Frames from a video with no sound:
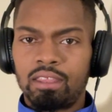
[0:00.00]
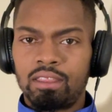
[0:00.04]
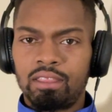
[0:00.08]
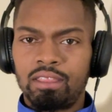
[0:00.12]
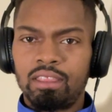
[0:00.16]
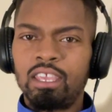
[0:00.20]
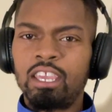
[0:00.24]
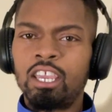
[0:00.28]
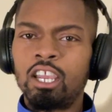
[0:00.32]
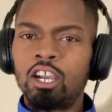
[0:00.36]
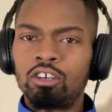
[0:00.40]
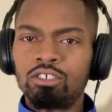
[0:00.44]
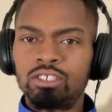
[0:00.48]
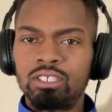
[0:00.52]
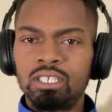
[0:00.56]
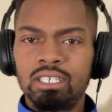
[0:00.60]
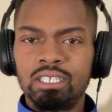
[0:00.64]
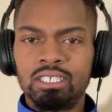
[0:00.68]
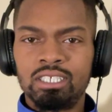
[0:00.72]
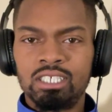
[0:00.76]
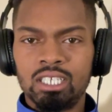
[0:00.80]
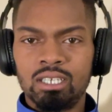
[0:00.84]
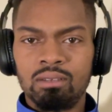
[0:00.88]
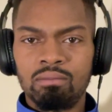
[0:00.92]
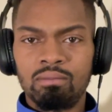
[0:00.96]
then go to the
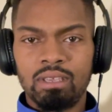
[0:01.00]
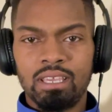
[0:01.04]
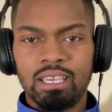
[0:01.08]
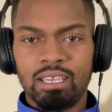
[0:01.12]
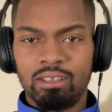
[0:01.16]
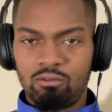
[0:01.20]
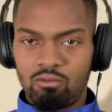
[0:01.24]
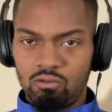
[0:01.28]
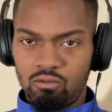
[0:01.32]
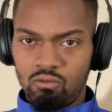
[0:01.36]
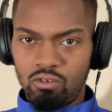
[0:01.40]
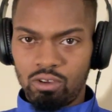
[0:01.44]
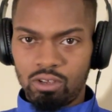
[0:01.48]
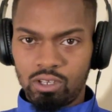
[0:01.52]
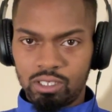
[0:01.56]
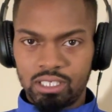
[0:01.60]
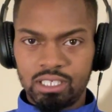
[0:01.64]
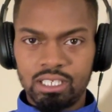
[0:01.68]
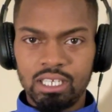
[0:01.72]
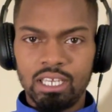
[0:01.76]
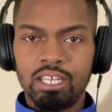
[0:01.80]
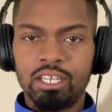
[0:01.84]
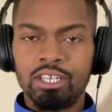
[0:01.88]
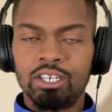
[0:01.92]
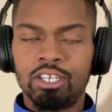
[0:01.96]
gym and
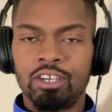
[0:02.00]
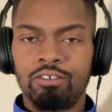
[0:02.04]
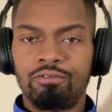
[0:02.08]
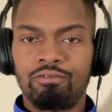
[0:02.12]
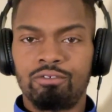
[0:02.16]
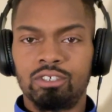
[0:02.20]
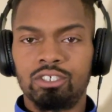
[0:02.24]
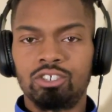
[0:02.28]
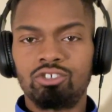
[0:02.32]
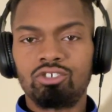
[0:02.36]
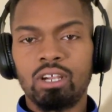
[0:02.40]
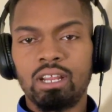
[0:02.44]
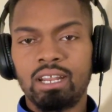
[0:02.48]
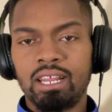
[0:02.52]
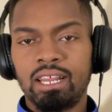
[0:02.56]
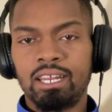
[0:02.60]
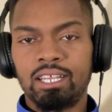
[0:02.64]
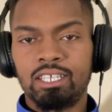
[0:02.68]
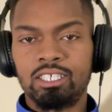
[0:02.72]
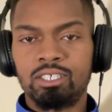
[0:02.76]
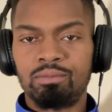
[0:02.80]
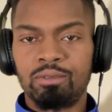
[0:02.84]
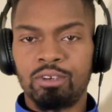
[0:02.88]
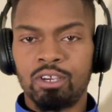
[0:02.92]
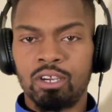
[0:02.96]
see the difference. Try that
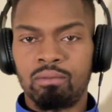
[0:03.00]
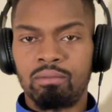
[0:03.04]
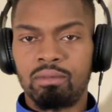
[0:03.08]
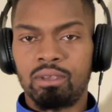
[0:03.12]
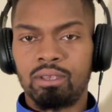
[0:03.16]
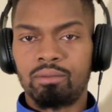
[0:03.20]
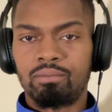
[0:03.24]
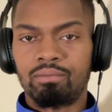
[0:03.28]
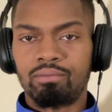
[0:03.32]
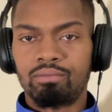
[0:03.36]
experiment.